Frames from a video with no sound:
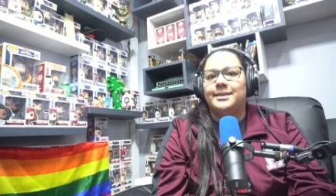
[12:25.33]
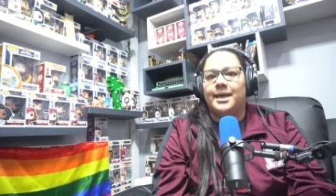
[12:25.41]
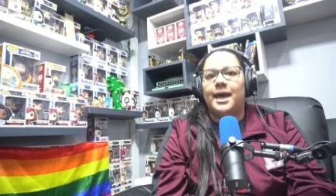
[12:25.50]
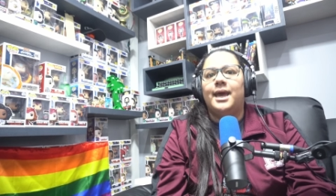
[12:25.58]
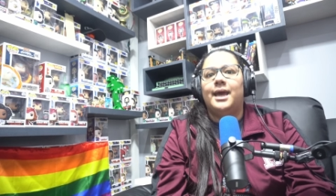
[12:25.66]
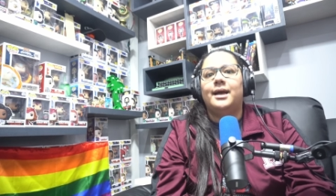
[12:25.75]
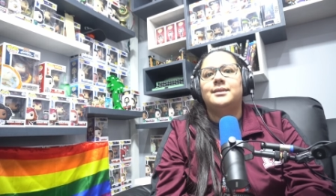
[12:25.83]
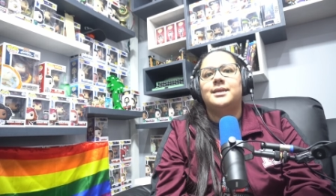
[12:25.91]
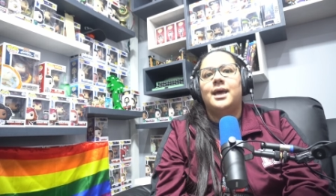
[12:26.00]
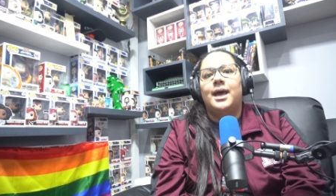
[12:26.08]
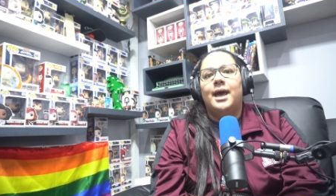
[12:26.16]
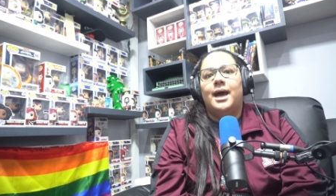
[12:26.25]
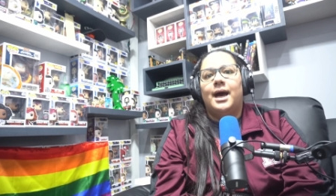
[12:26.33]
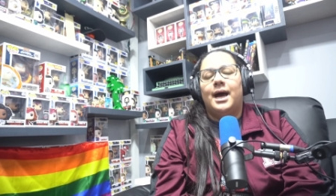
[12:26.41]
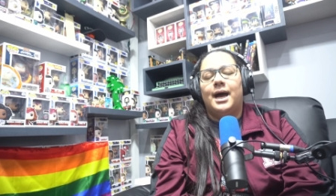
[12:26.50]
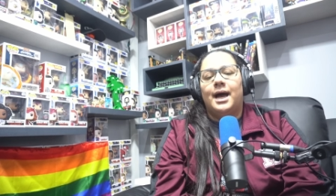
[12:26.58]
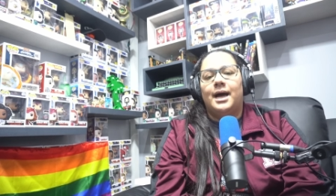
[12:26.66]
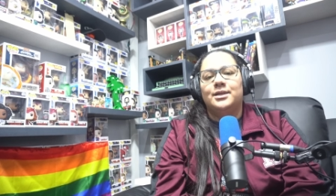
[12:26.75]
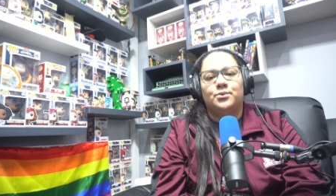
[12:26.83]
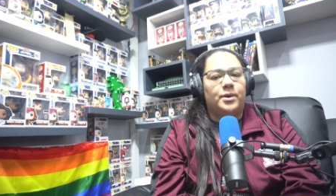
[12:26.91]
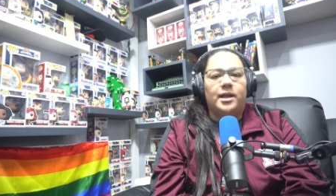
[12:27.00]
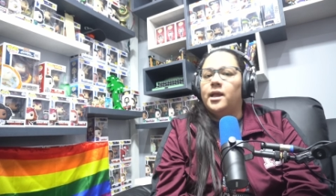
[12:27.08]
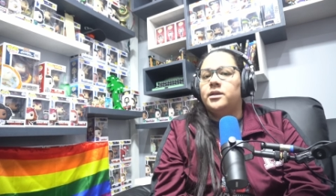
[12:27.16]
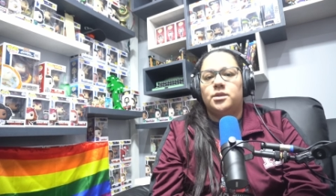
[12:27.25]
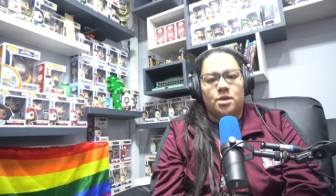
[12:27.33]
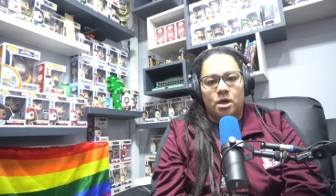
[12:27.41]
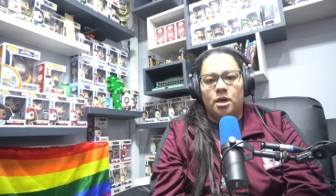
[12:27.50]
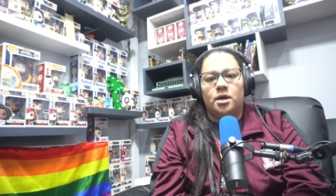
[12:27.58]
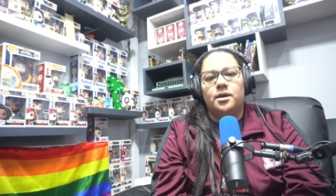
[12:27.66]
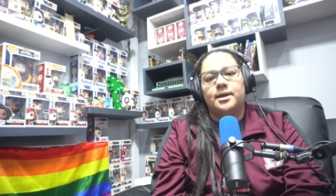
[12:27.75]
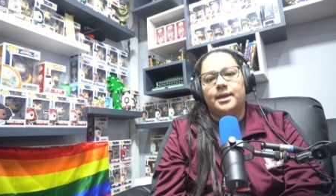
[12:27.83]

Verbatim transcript: kicked, uh, as well as her